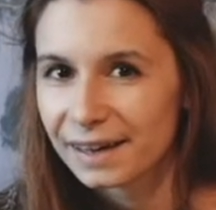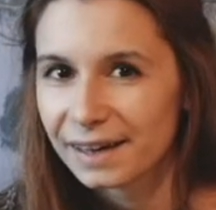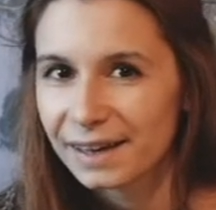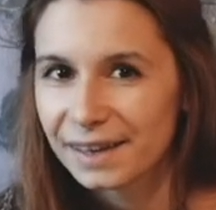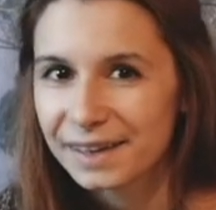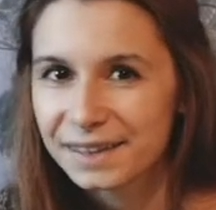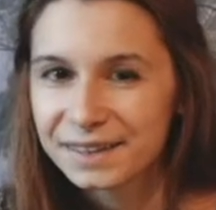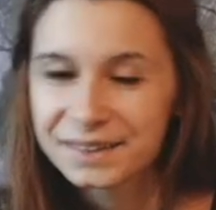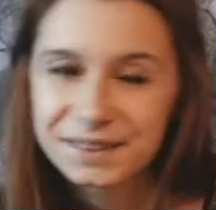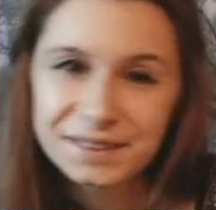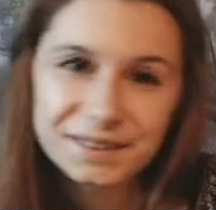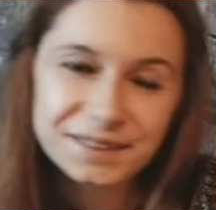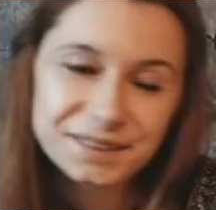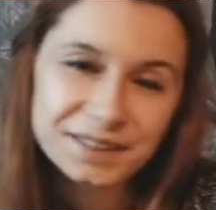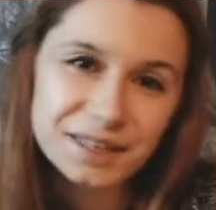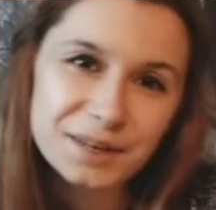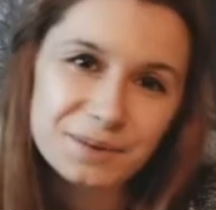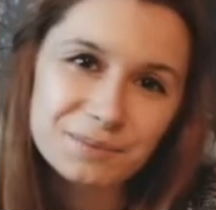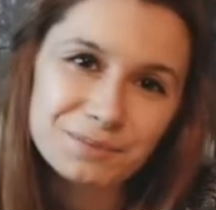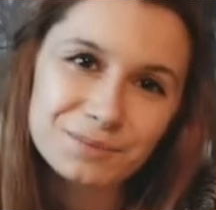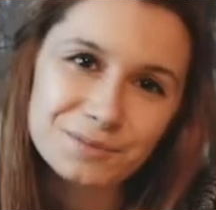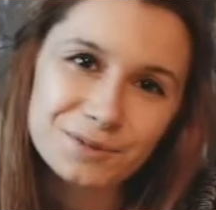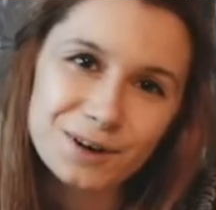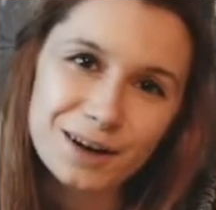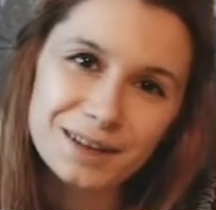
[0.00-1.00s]
And
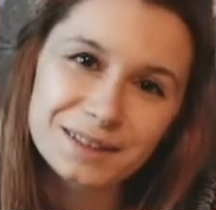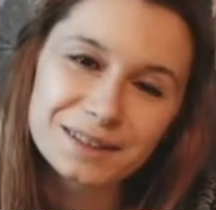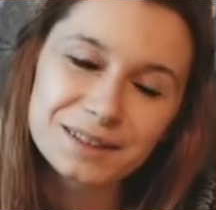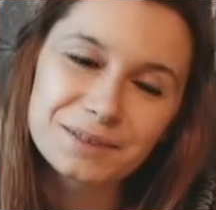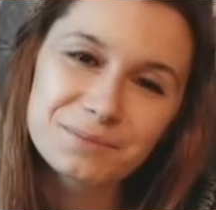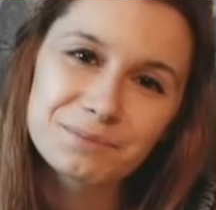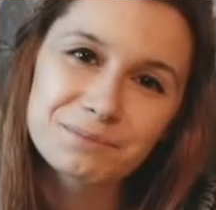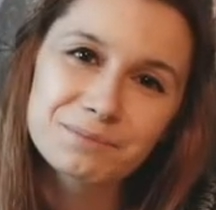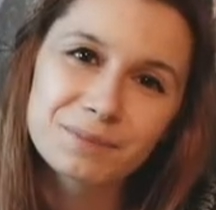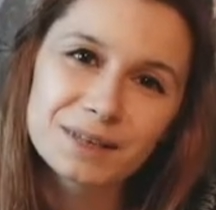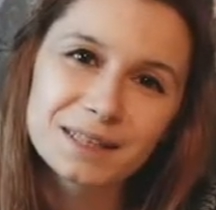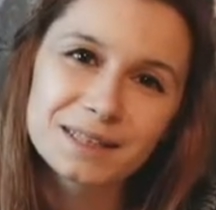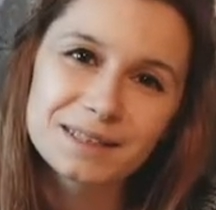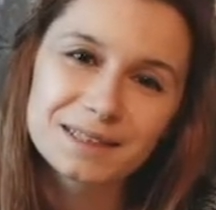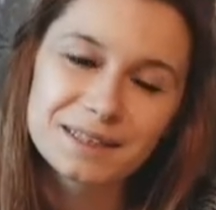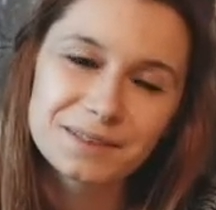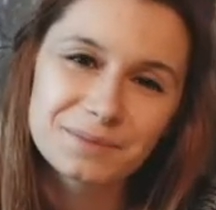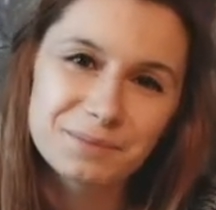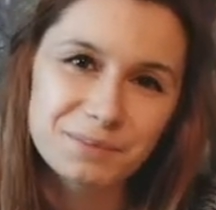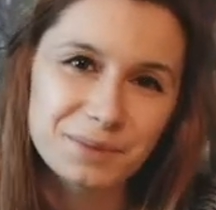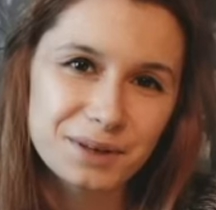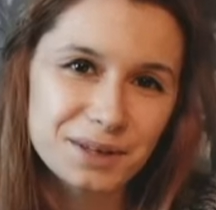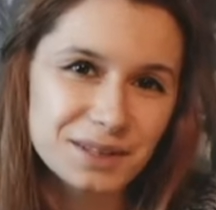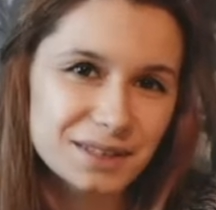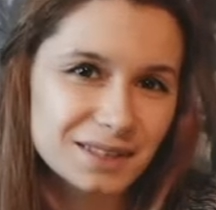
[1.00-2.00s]
some random bits
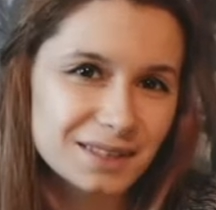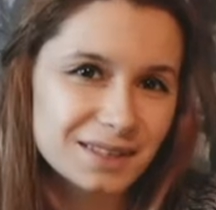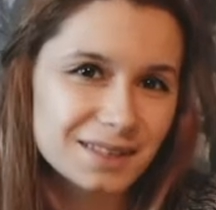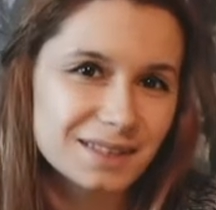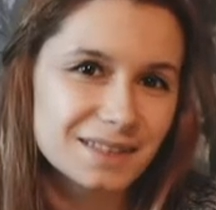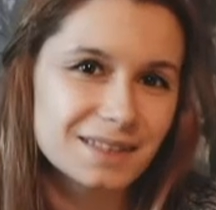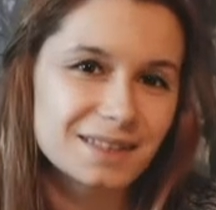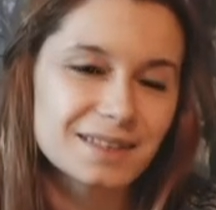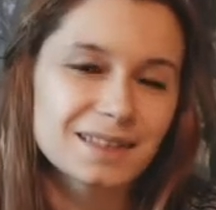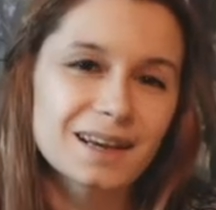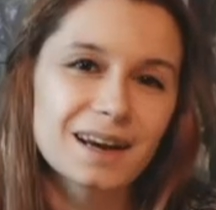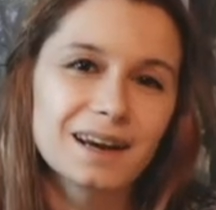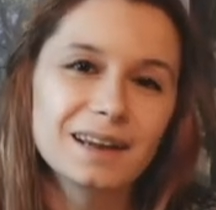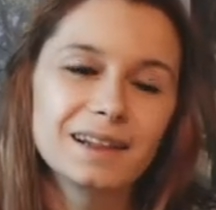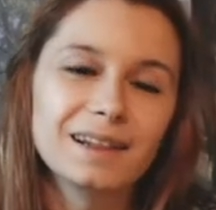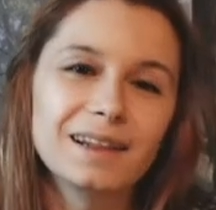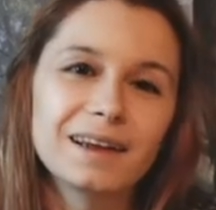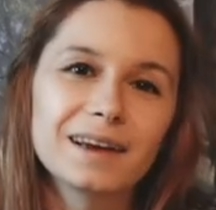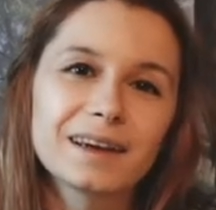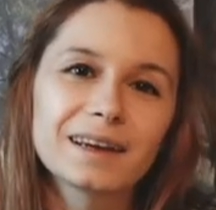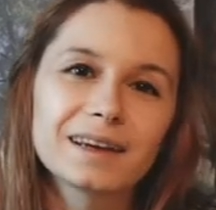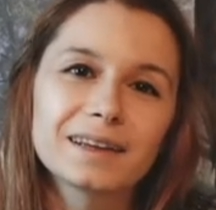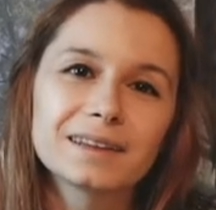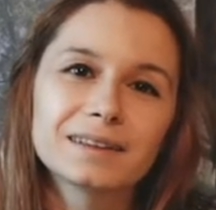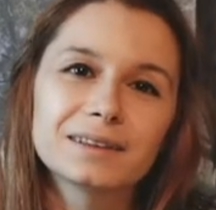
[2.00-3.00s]
and pieces I
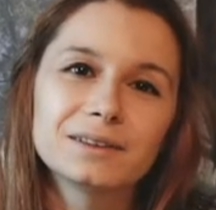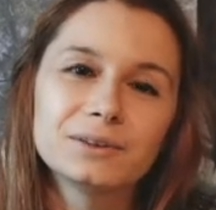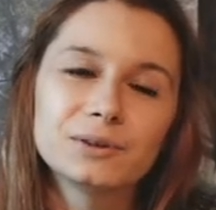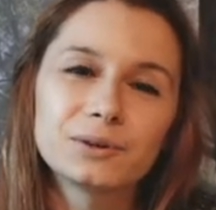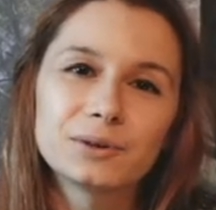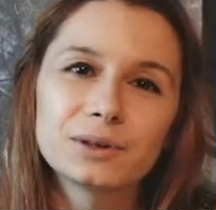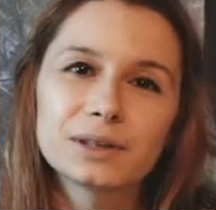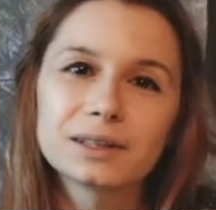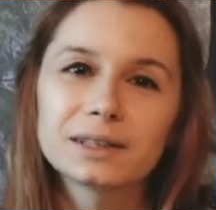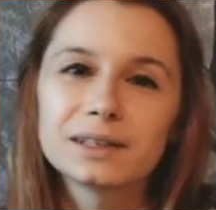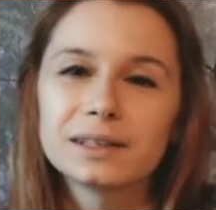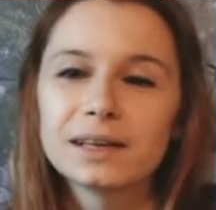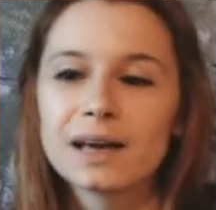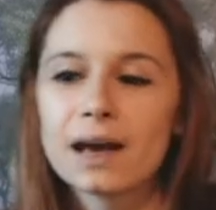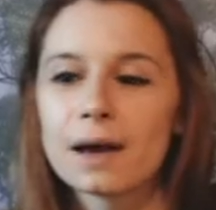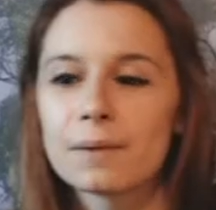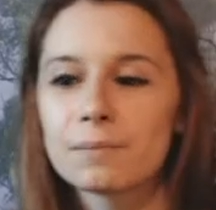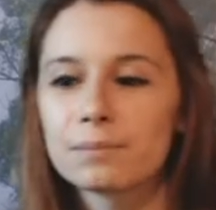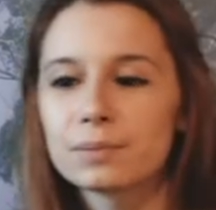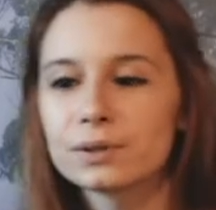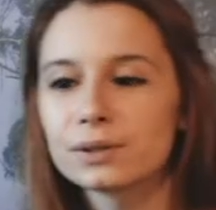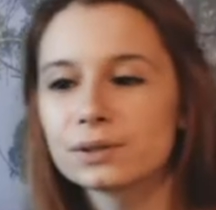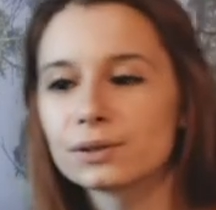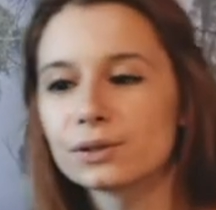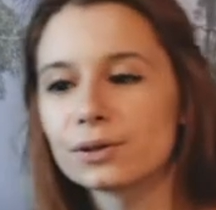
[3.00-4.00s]
liked during the
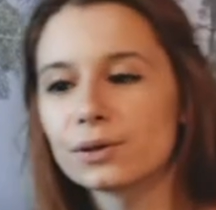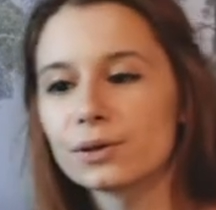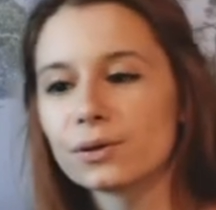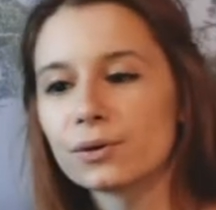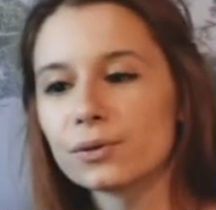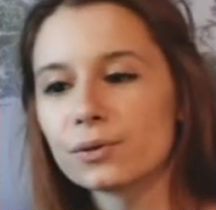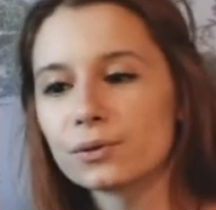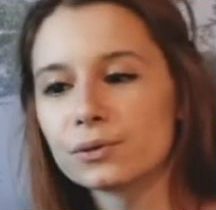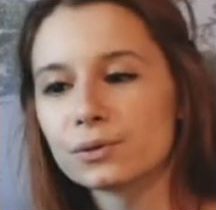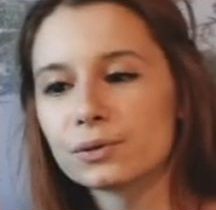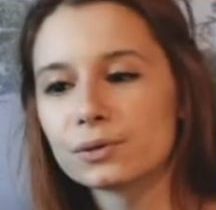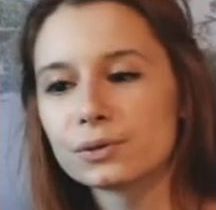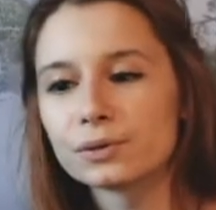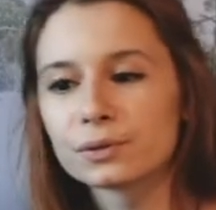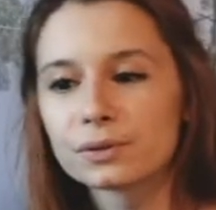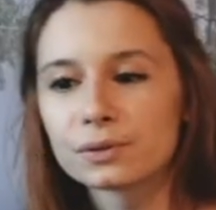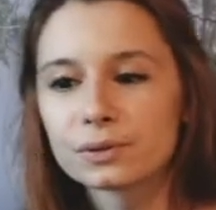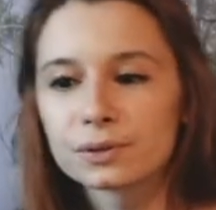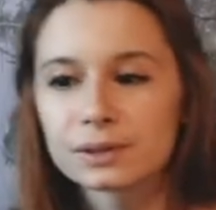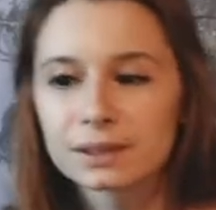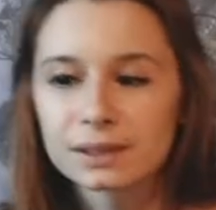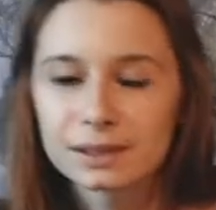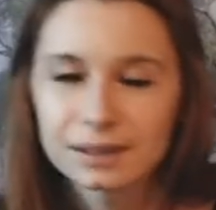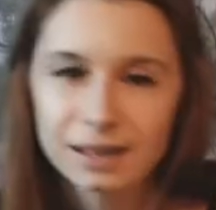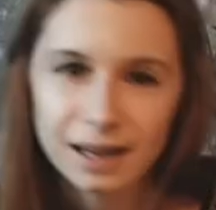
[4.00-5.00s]
episode,
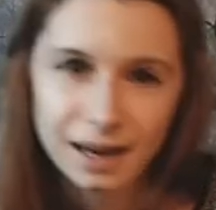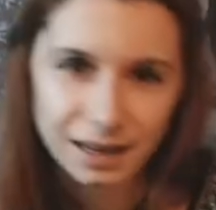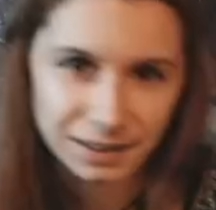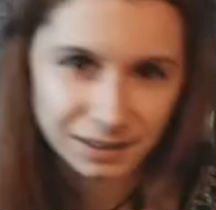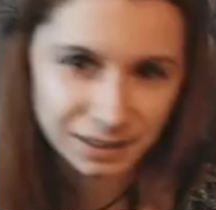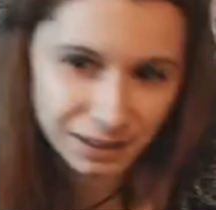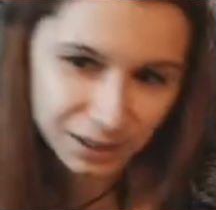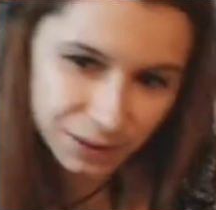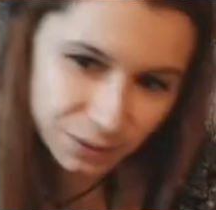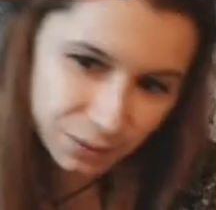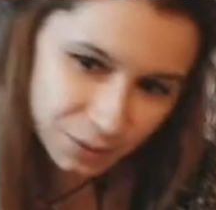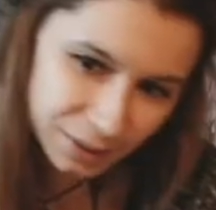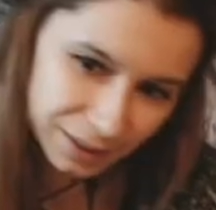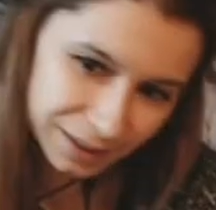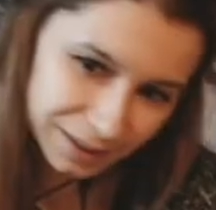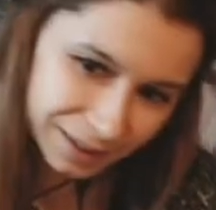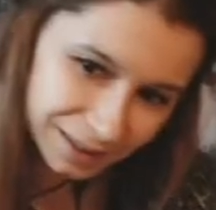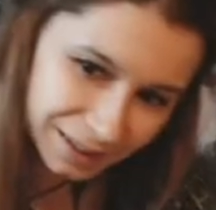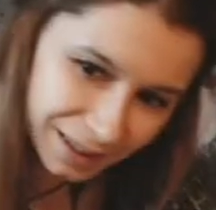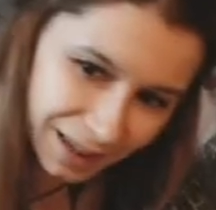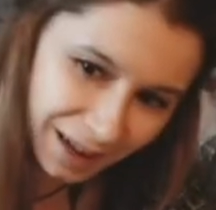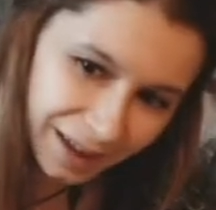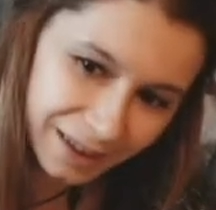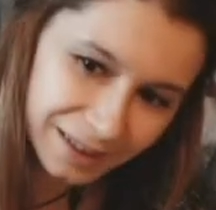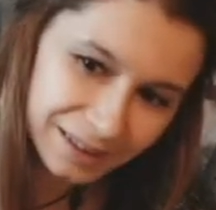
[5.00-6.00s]
starting with the
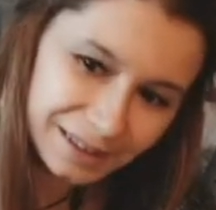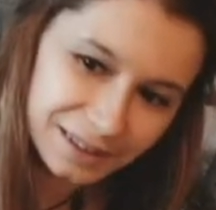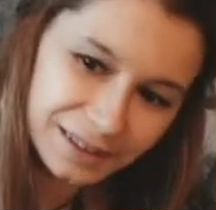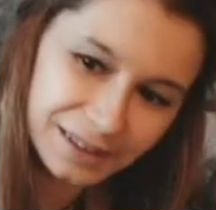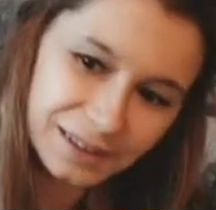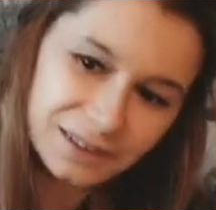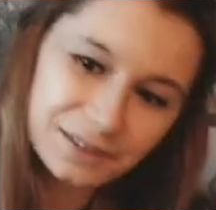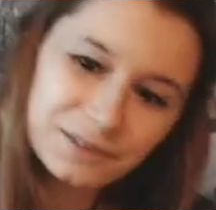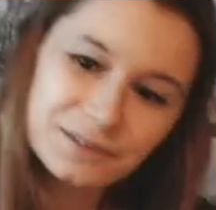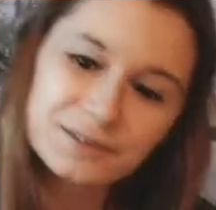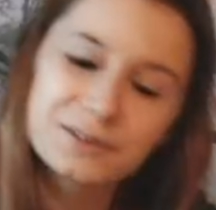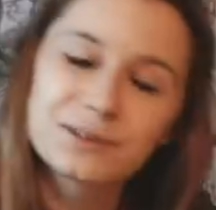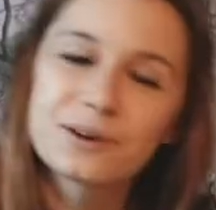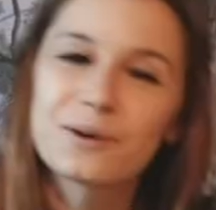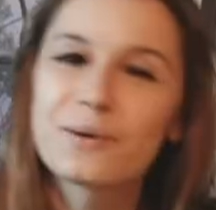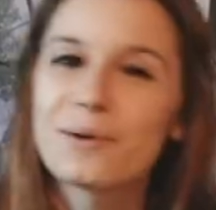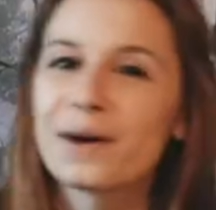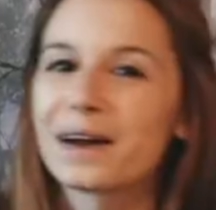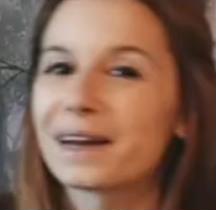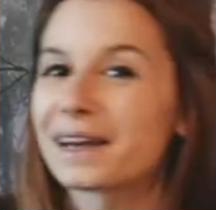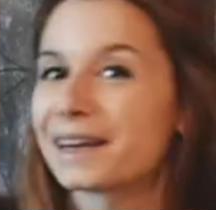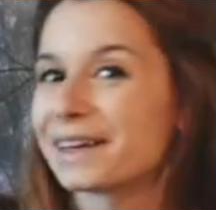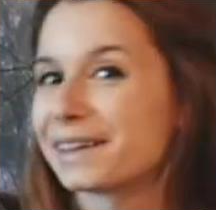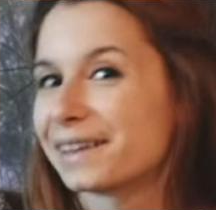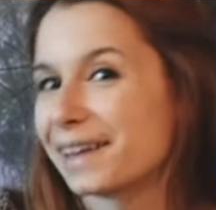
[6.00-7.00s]
negative so
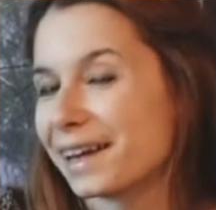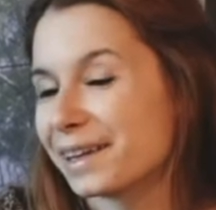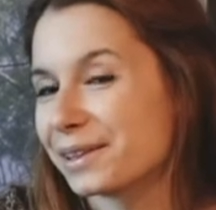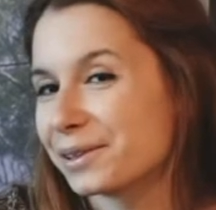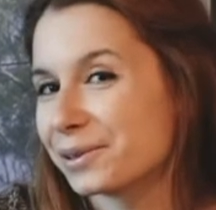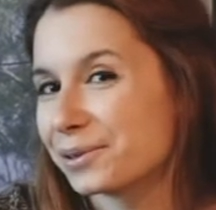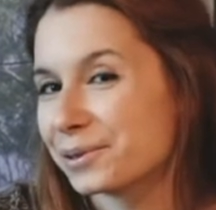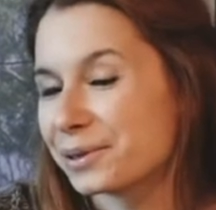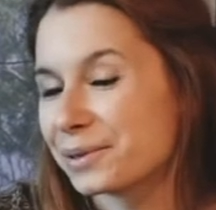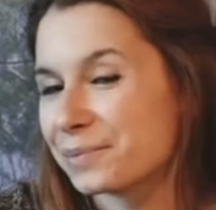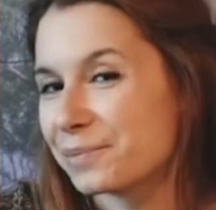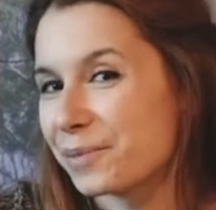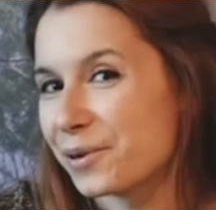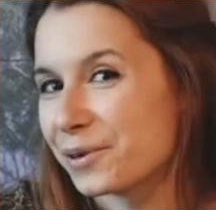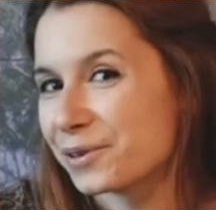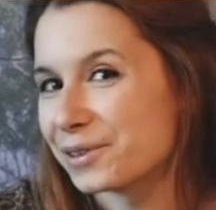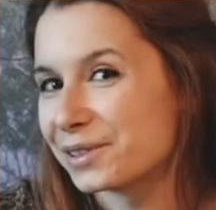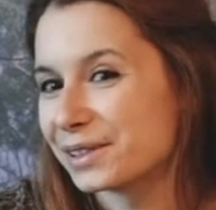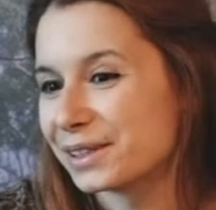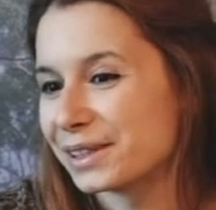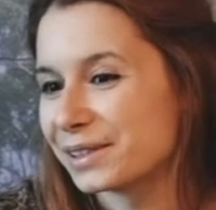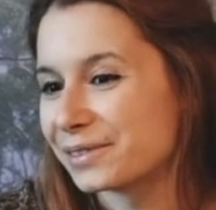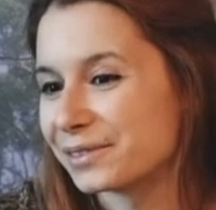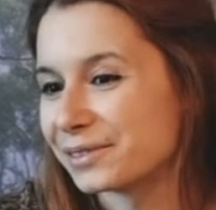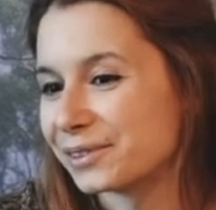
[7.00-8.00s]
I can end on a
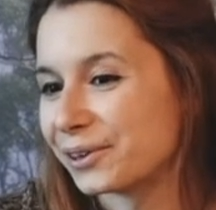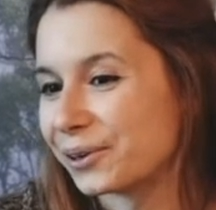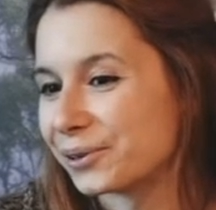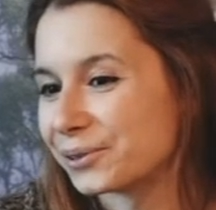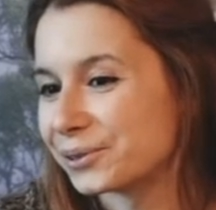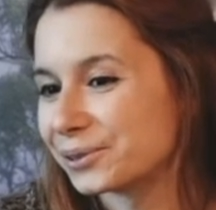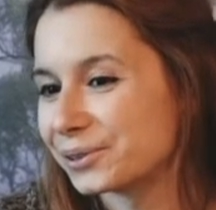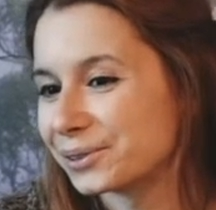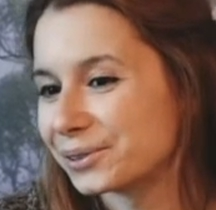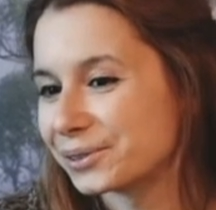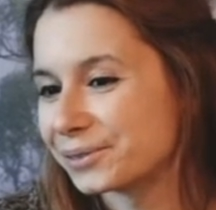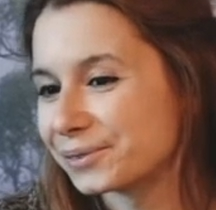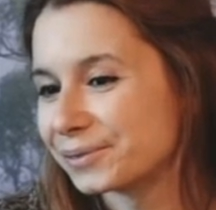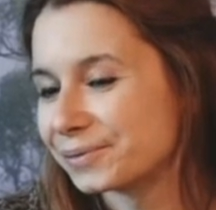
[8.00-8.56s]
positive note.